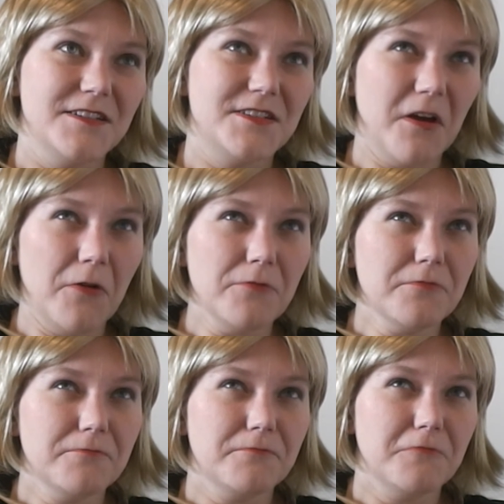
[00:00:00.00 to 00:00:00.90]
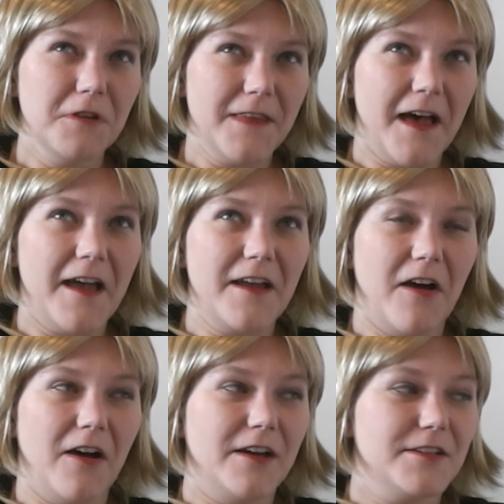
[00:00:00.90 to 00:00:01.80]
Don't rely
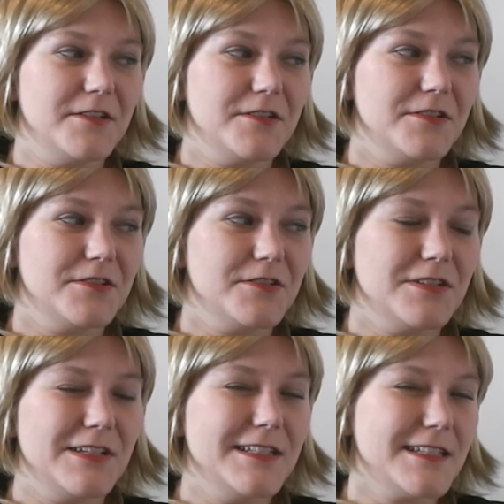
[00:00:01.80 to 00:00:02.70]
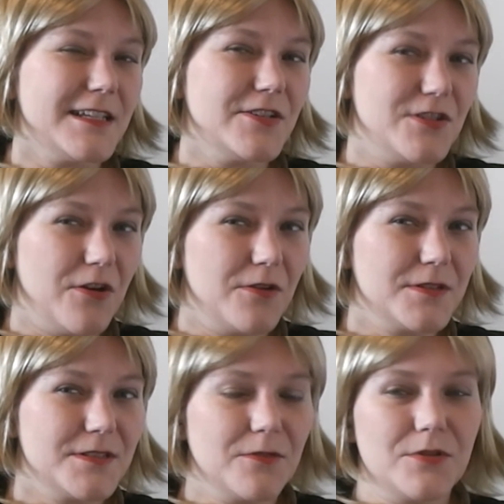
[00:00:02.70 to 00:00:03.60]
on inside
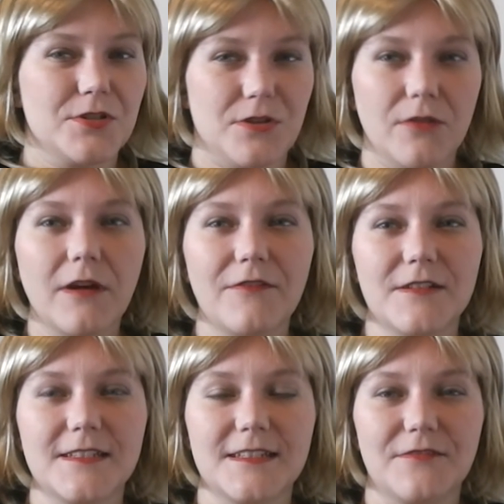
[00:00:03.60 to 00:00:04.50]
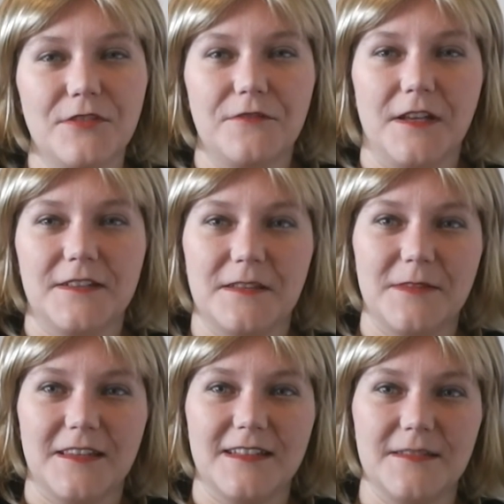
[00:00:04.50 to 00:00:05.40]
jokes or show references if you've done
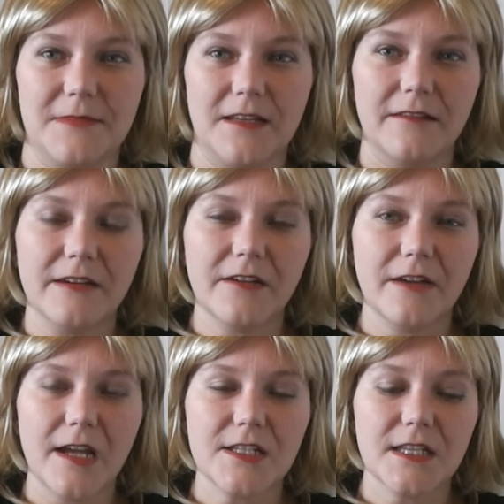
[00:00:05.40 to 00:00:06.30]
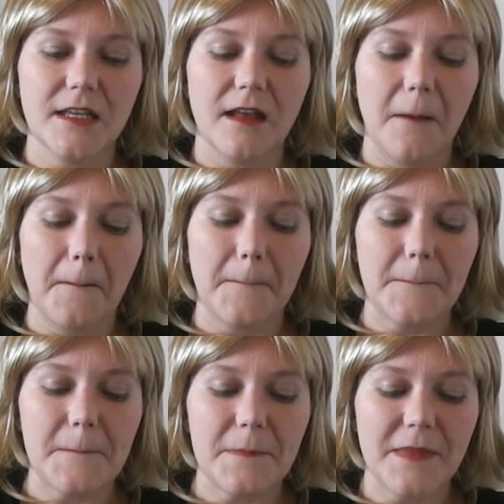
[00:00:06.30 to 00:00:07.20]
something that's a media recreation.
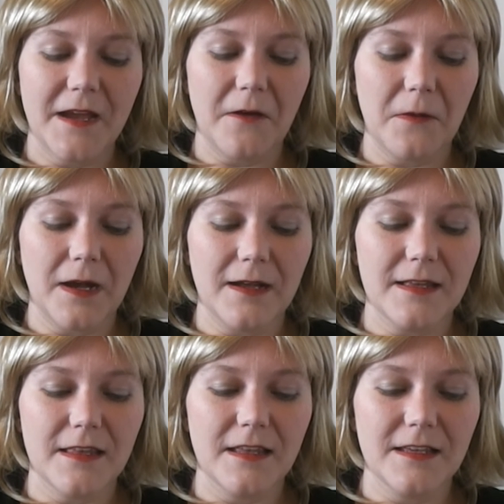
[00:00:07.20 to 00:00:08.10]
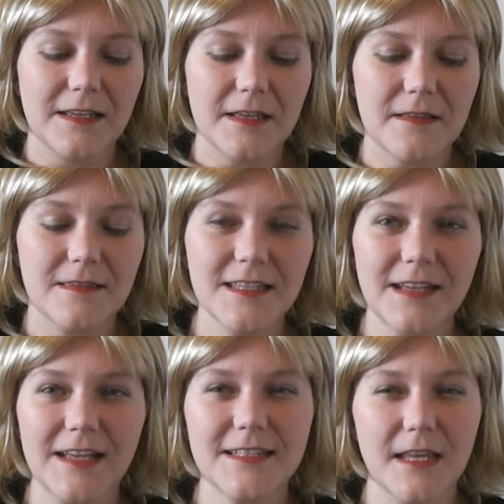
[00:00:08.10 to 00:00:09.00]
Now,
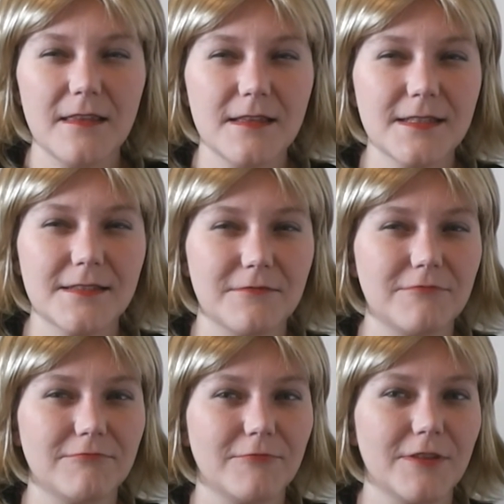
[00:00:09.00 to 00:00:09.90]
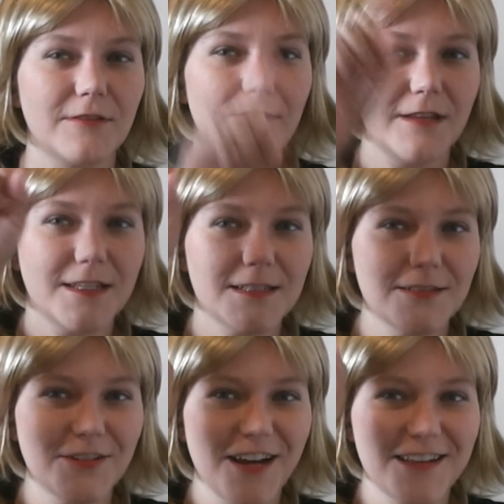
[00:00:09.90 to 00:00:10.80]
I say this with a little
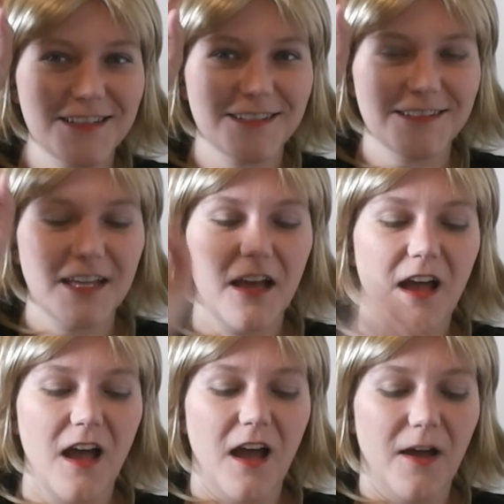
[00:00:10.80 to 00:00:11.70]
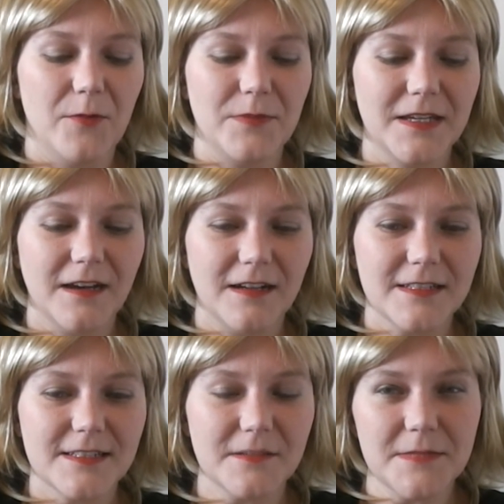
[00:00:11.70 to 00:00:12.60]
asterisk,
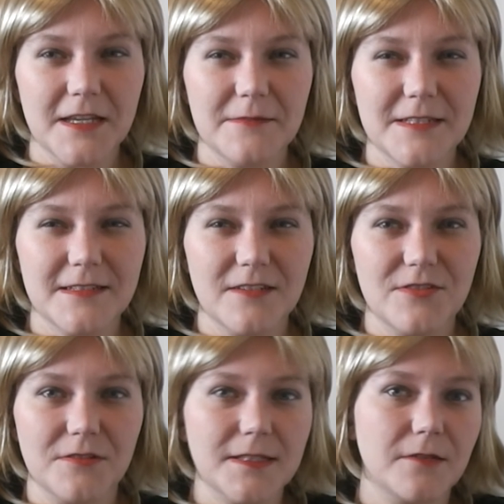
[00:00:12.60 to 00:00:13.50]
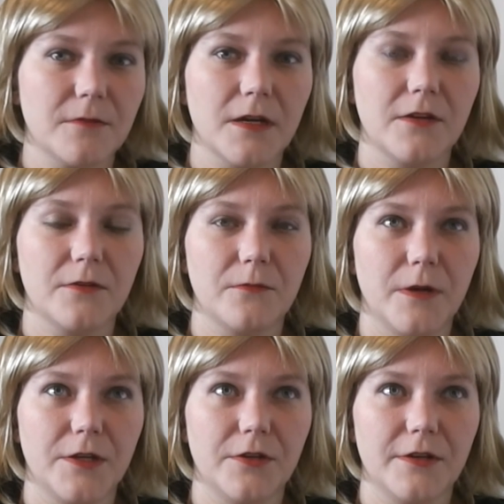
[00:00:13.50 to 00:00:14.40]
because sometimes inside jokes can work
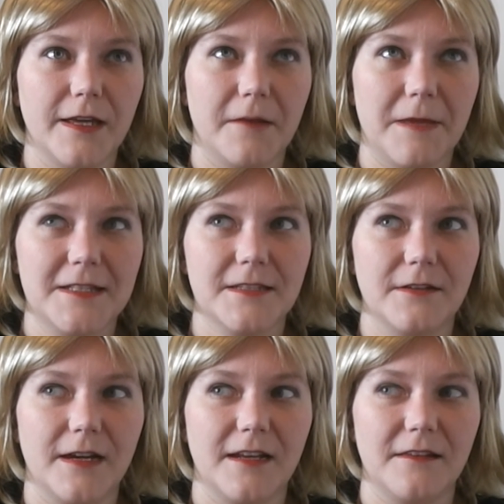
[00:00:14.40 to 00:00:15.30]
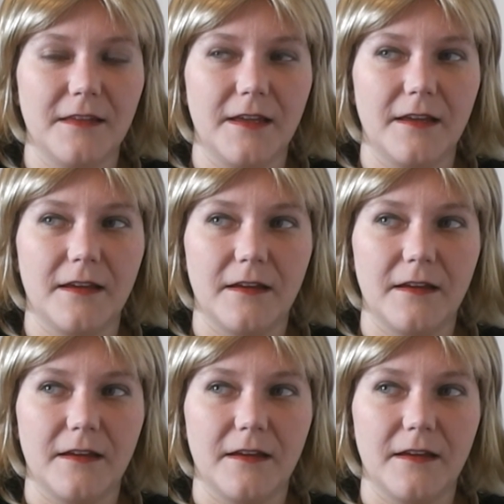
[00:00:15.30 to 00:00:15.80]
when you're at a masquerade, like,